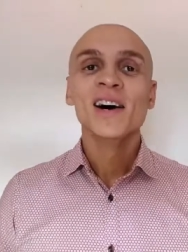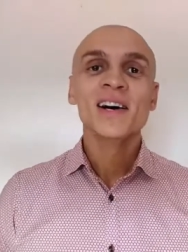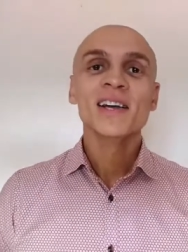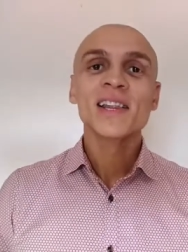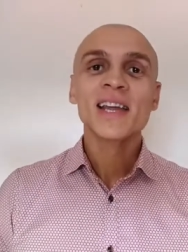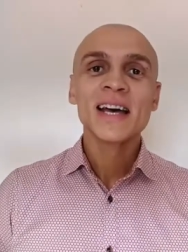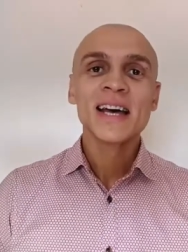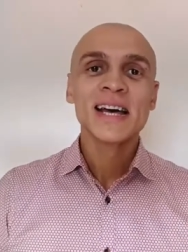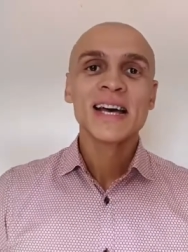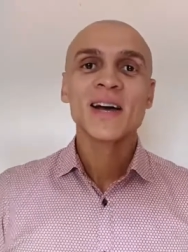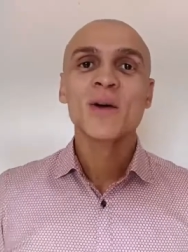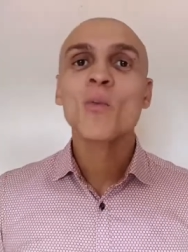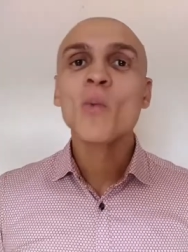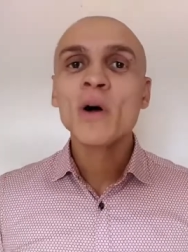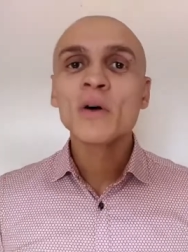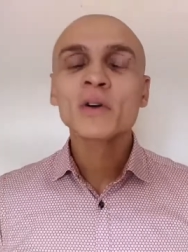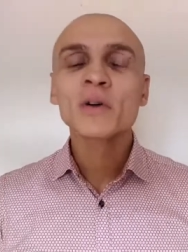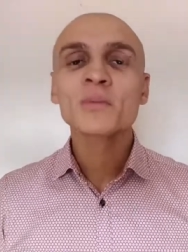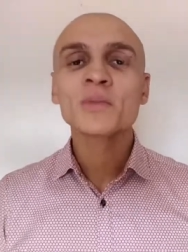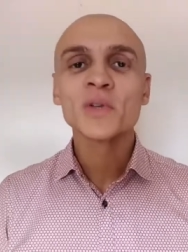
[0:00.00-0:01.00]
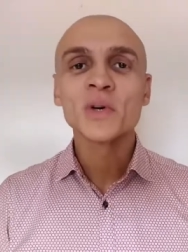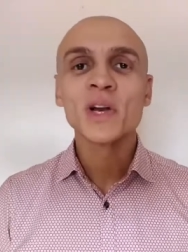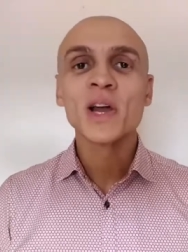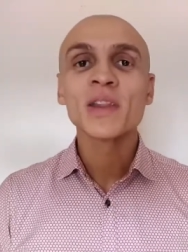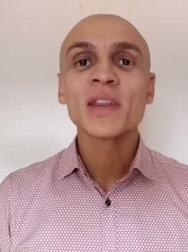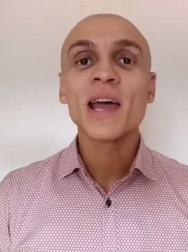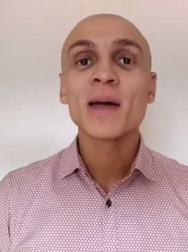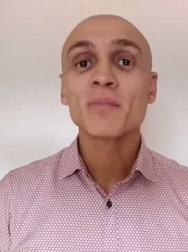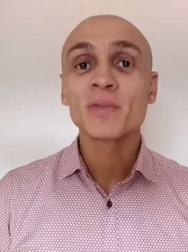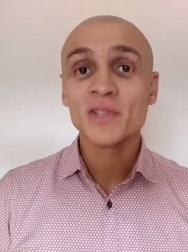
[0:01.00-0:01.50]
Hi there, and welcome to
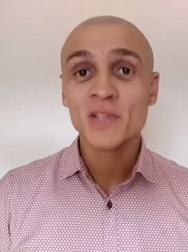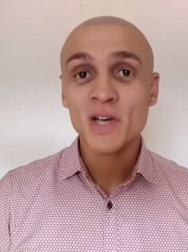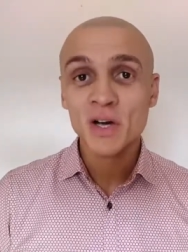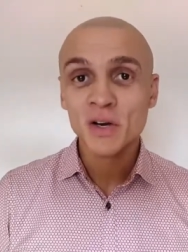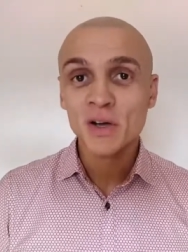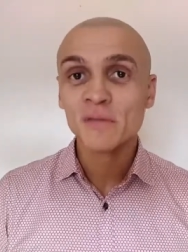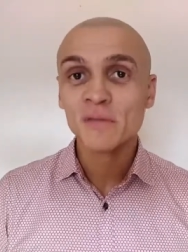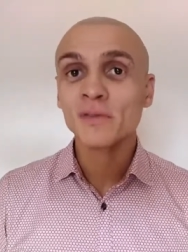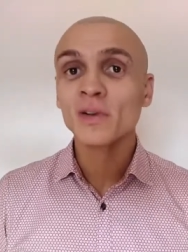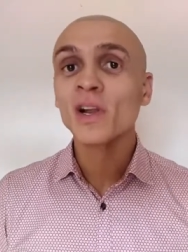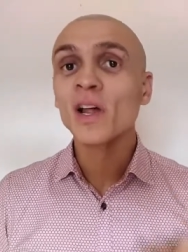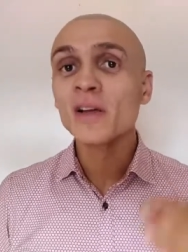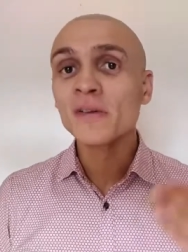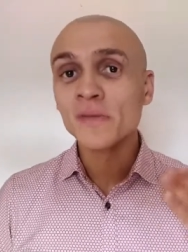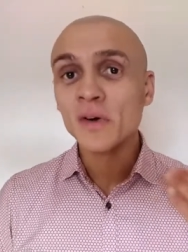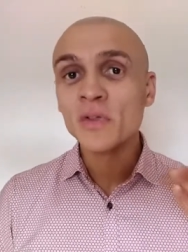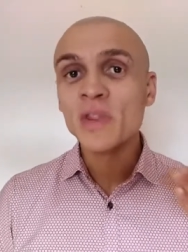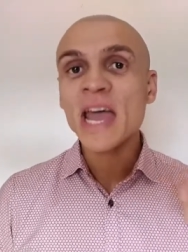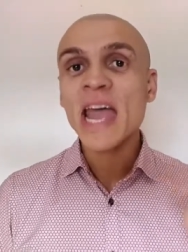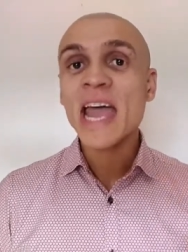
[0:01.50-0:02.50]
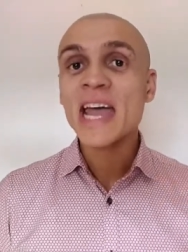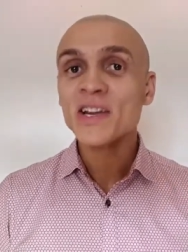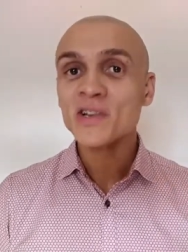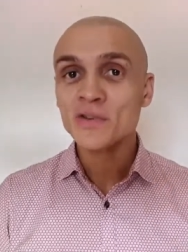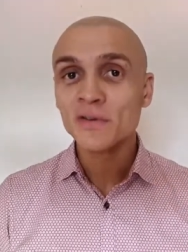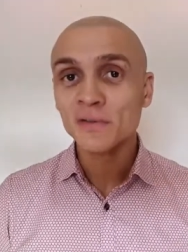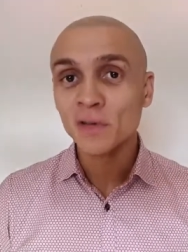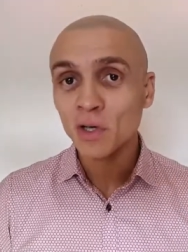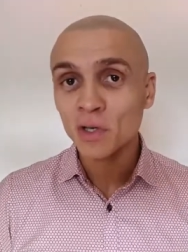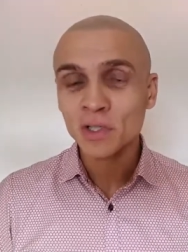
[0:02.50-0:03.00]
another episode of Life on the Edge
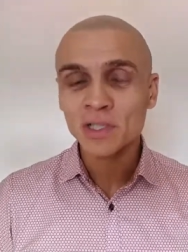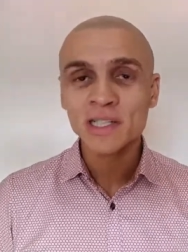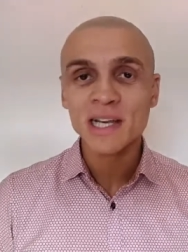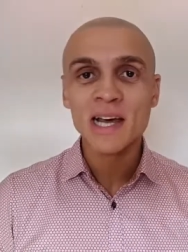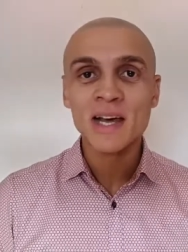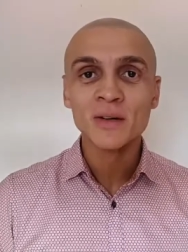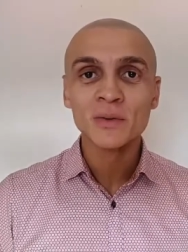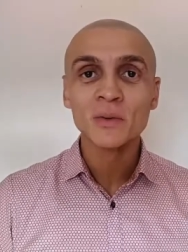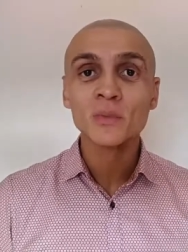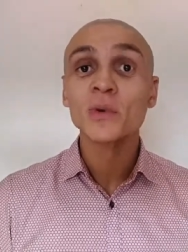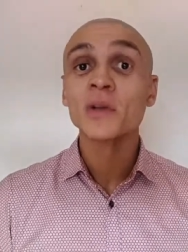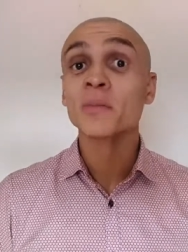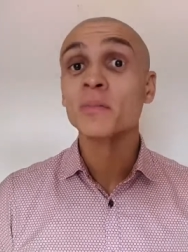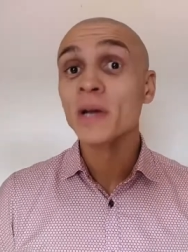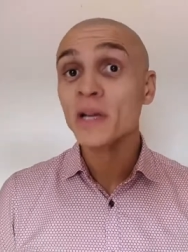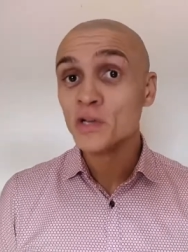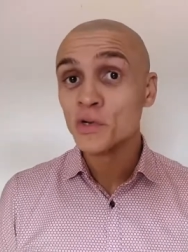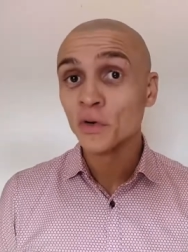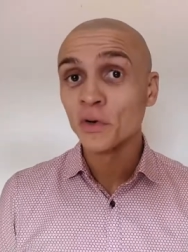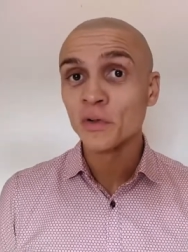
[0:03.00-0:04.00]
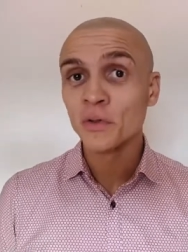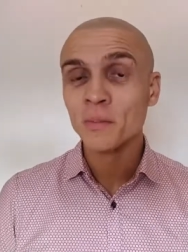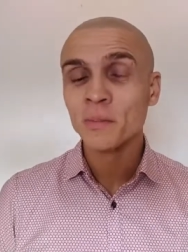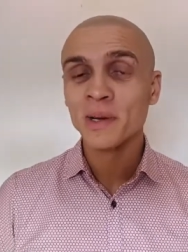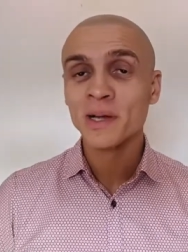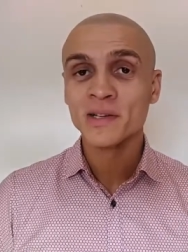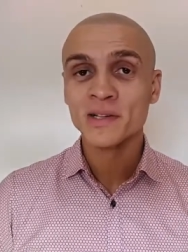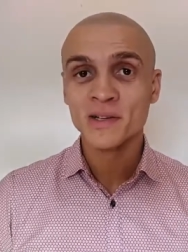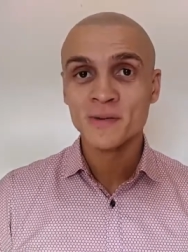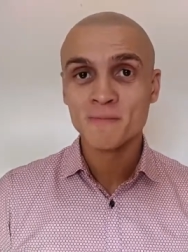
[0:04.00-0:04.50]
of Lockdown with me, Jonathan
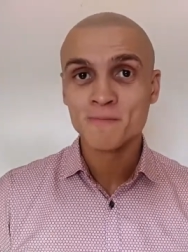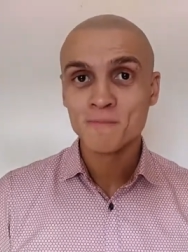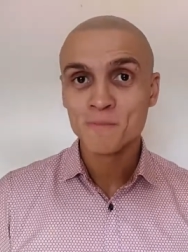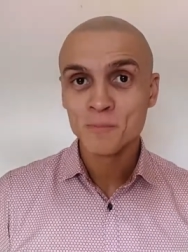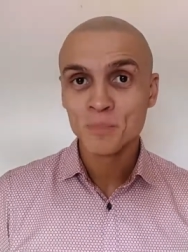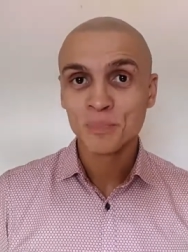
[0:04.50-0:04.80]
Pittam,